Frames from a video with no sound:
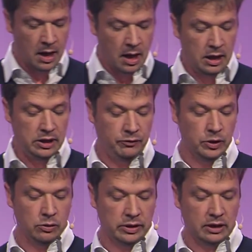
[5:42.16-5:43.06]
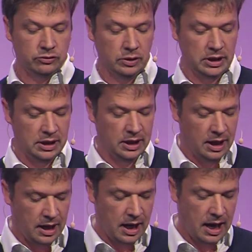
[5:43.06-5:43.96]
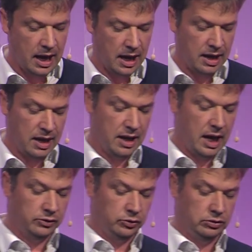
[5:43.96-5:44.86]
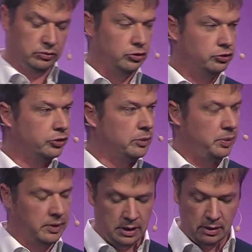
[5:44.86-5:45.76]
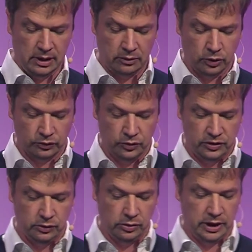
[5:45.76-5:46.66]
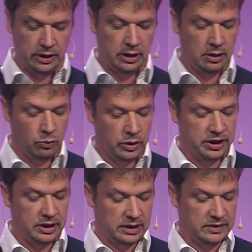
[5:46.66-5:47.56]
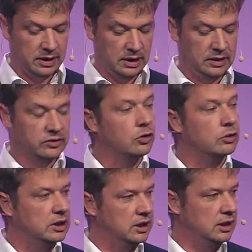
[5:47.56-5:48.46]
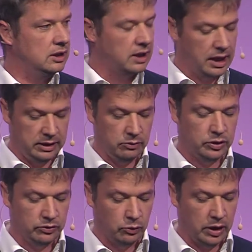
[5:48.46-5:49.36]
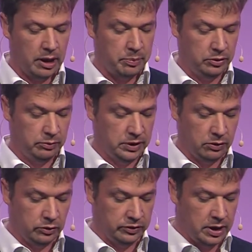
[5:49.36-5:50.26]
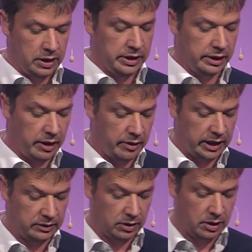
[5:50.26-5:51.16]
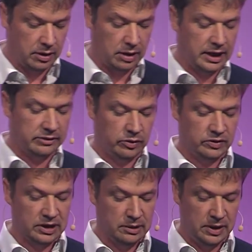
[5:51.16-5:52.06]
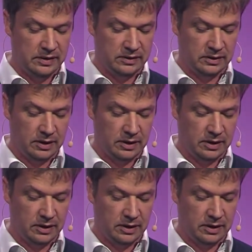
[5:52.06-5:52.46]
And if we look actually at the trip that was considered here, we see that it's totally in line with what happened, because here I had an adherence limit